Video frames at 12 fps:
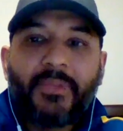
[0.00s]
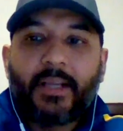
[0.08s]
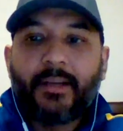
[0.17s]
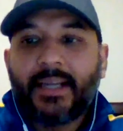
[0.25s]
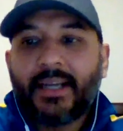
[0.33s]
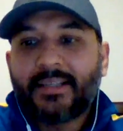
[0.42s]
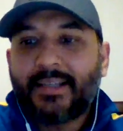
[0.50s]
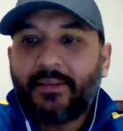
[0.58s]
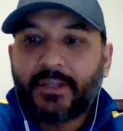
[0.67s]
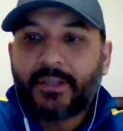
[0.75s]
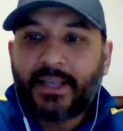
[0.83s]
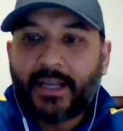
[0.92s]
Yesterday
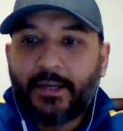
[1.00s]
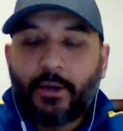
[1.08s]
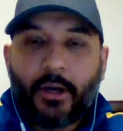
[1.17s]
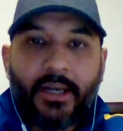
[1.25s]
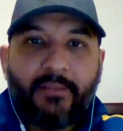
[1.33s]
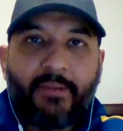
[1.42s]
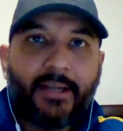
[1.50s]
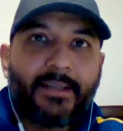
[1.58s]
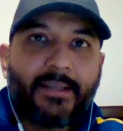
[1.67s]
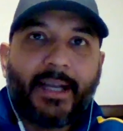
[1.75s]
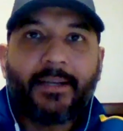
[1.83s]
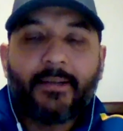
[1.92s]
was like a
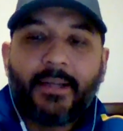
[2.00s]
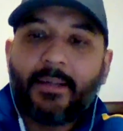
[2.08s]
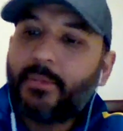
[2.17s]
non-event kind of day,